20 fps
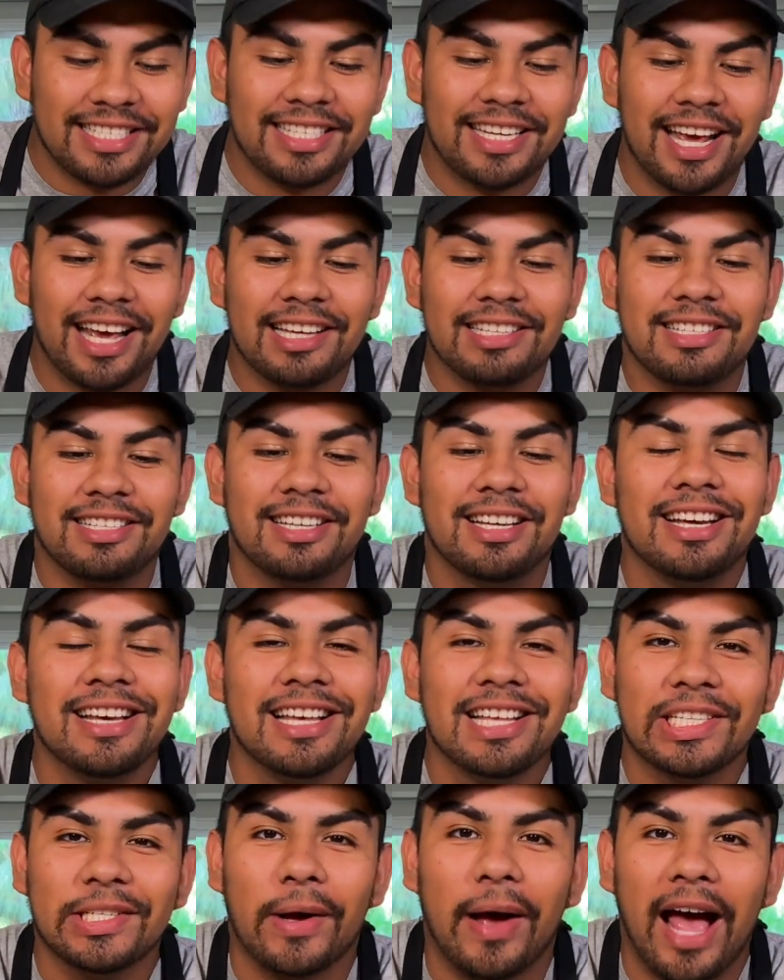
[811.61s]
test.
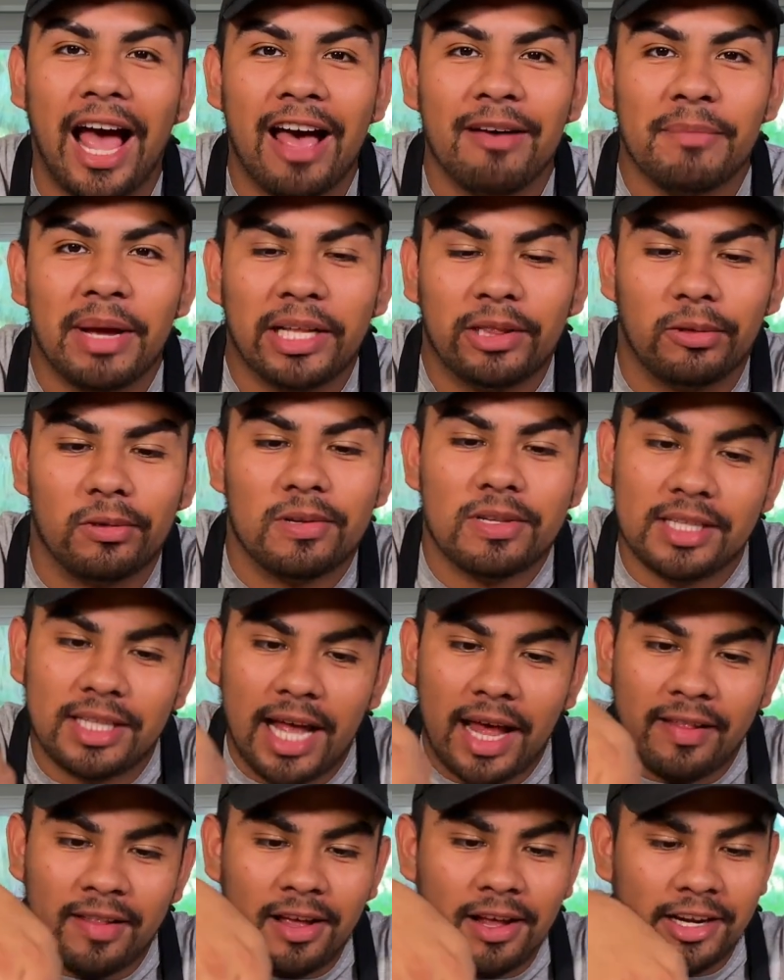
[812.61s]
So I have my
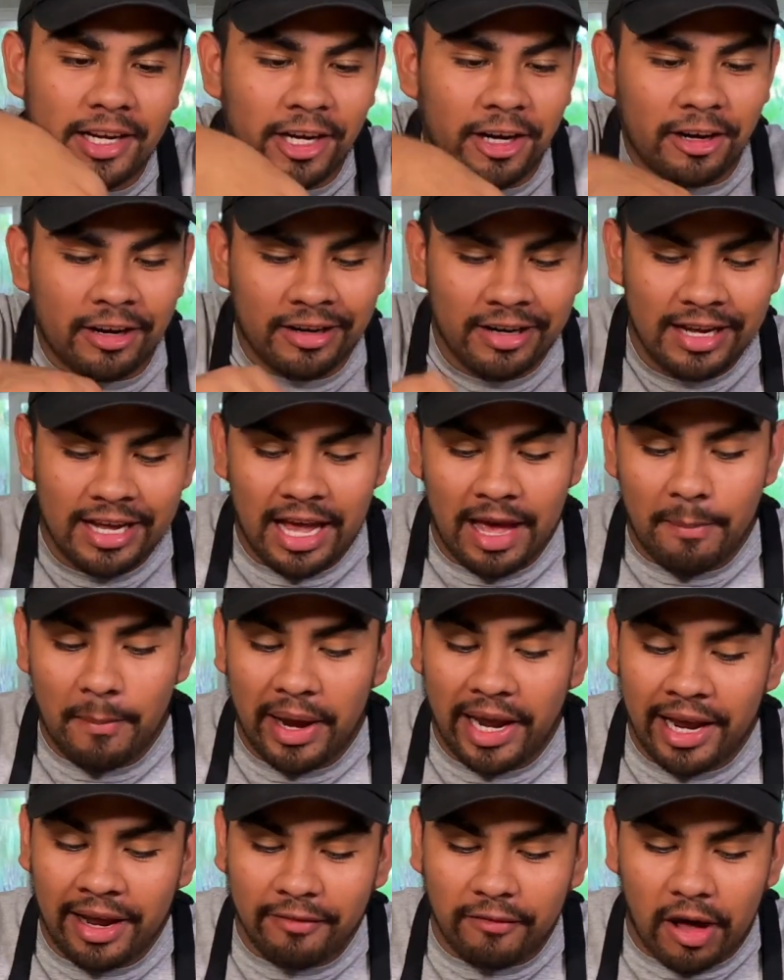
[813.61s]
tostada on here. It might
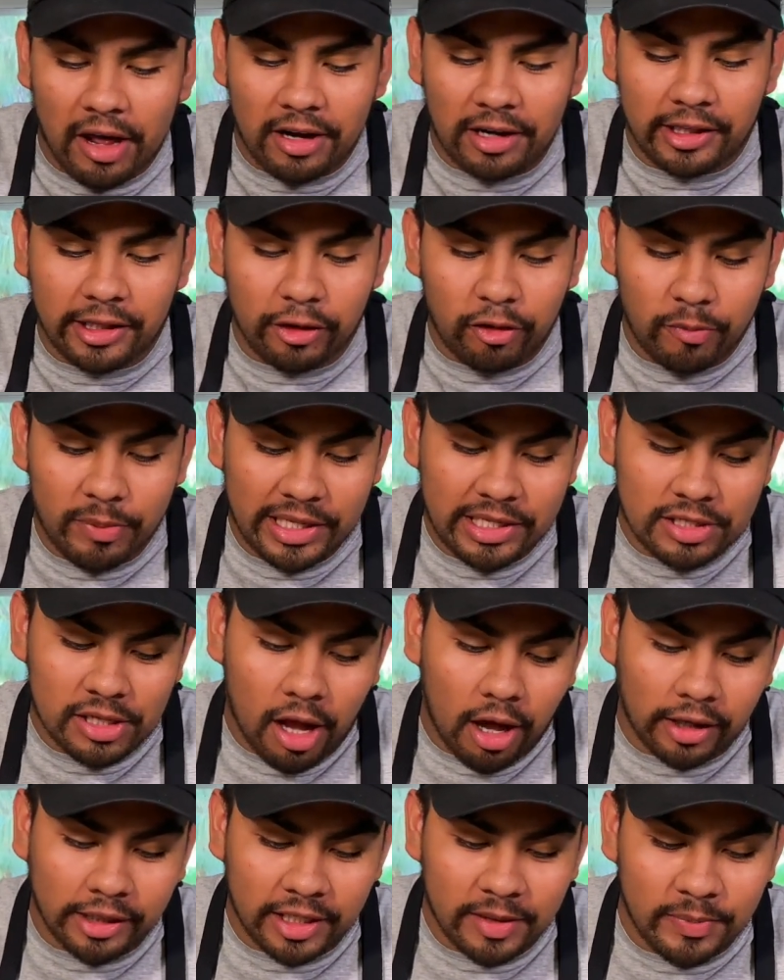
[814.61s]
have gotten a little bit
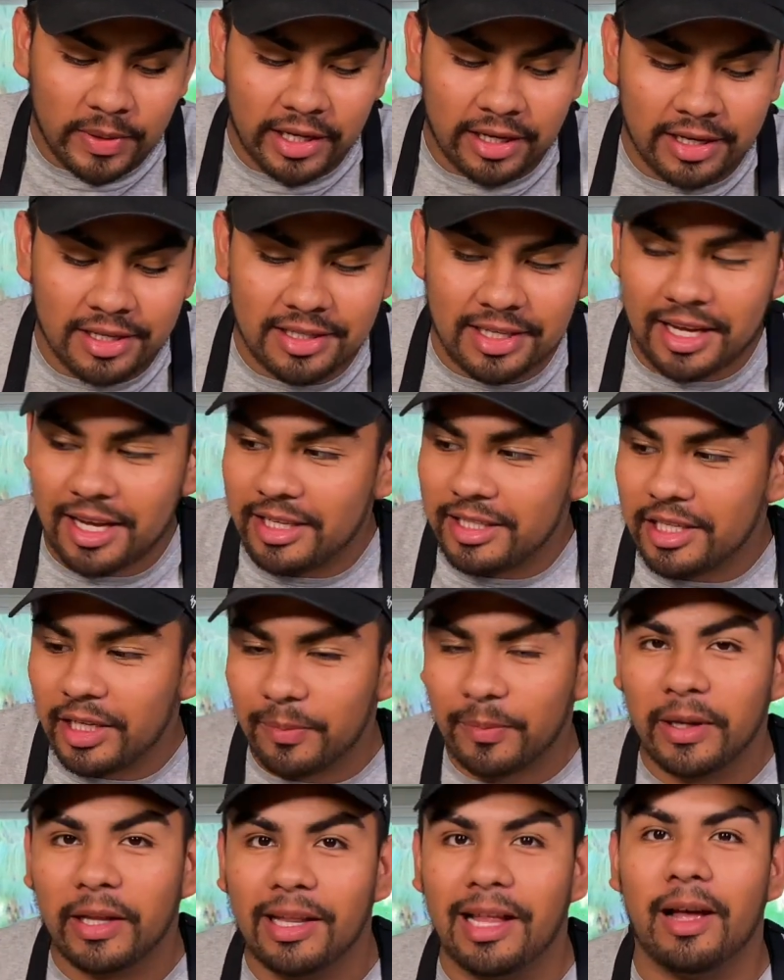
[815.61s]
soggy because it took
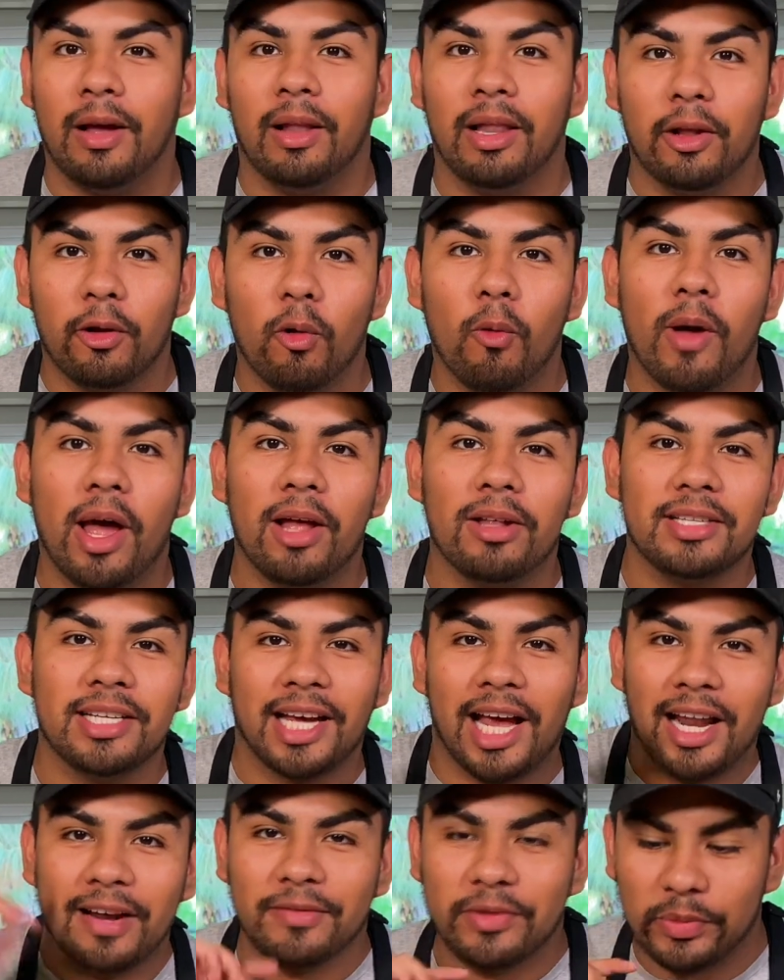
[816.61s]
me a little while to
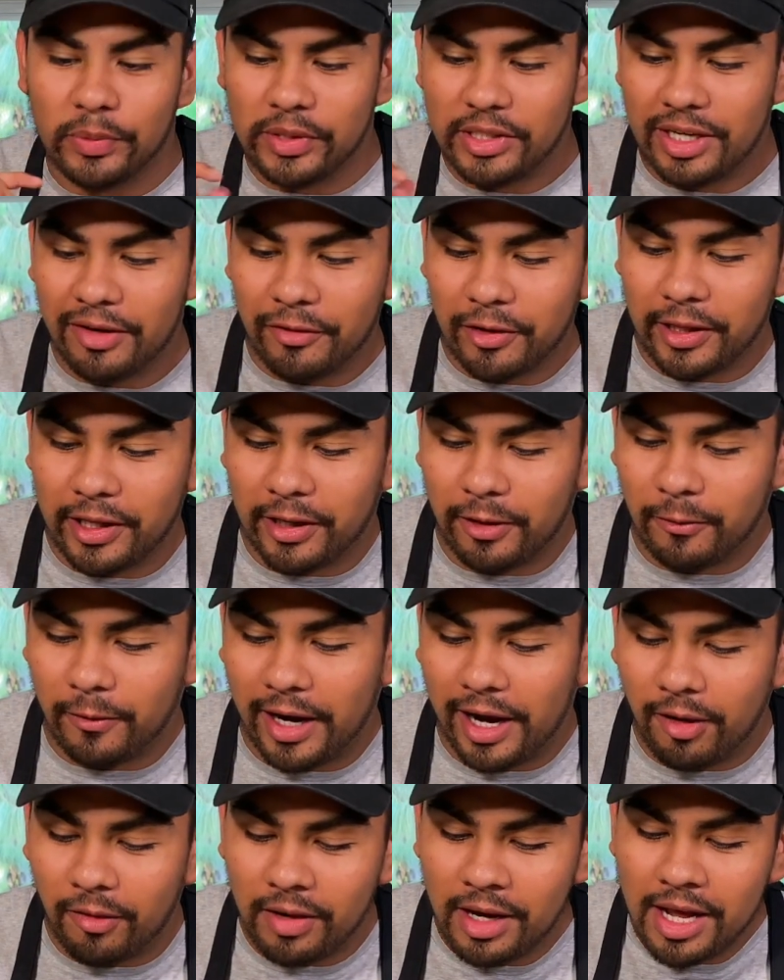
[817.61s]
kind of switch everything
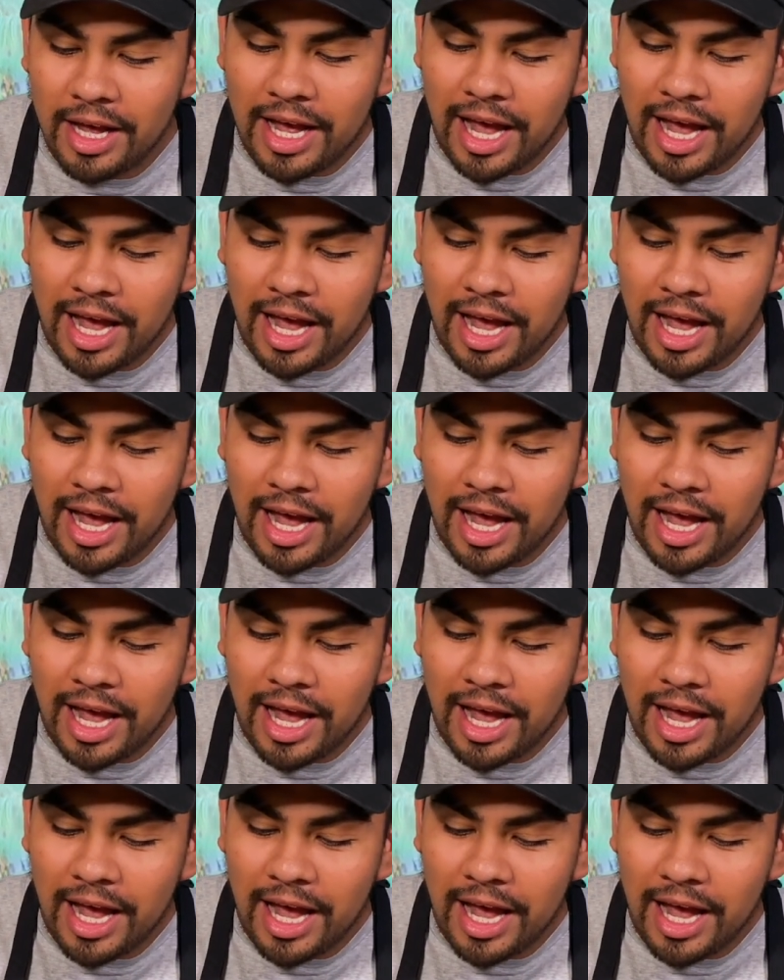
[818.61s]
around.